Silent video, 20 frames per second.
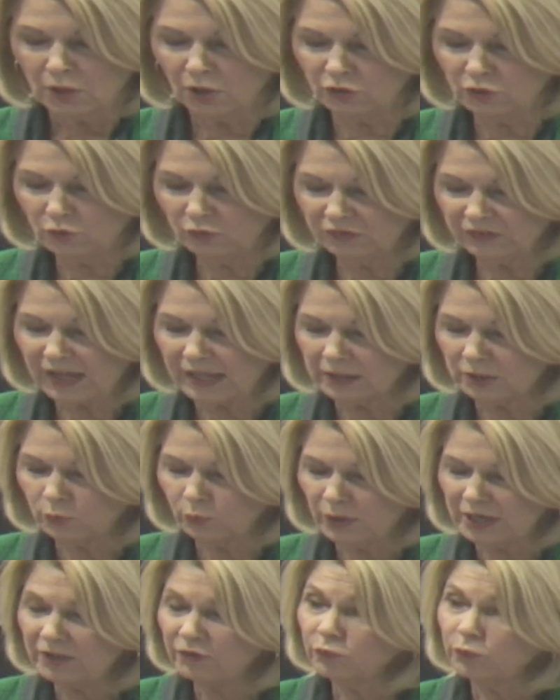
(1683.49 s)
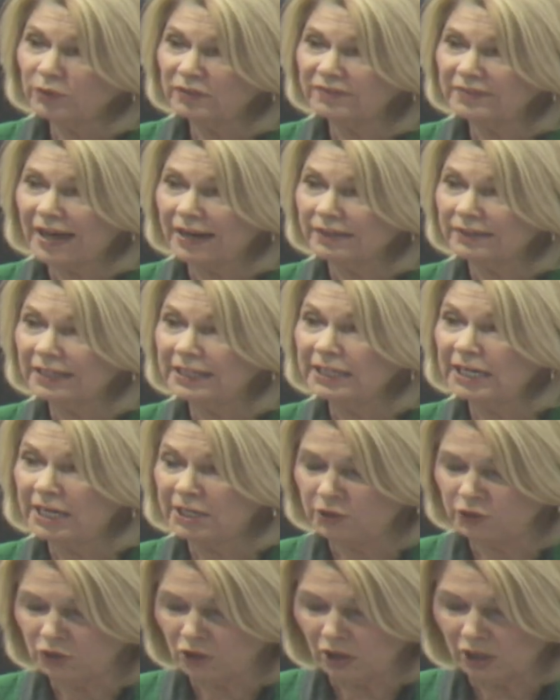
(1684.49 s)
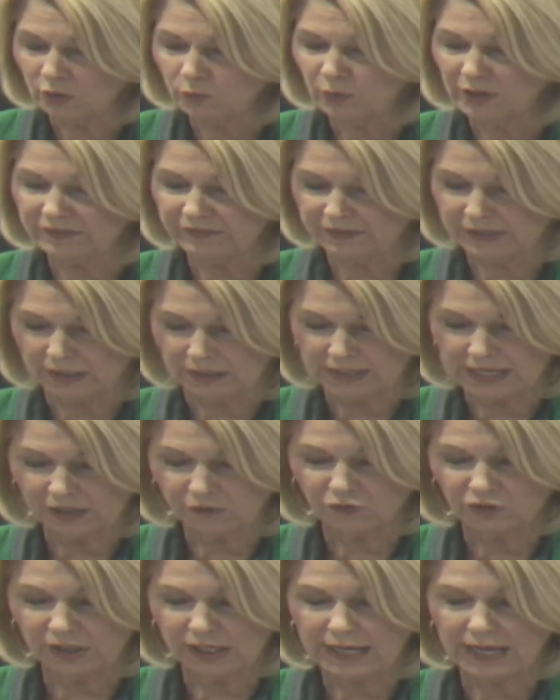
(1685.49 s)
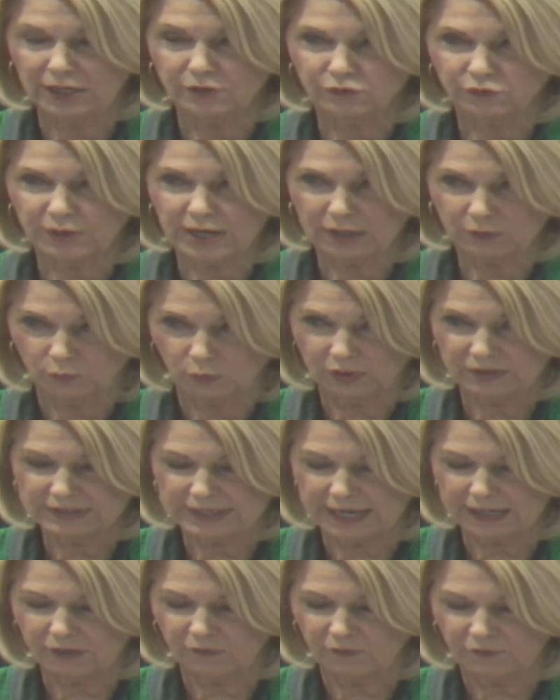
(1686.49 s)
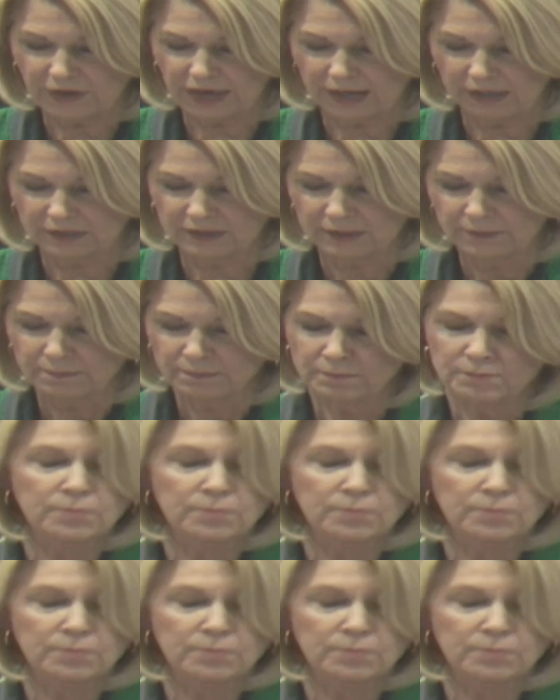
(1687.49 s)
our new solid waste recycling and yard waste collection contract will take effect.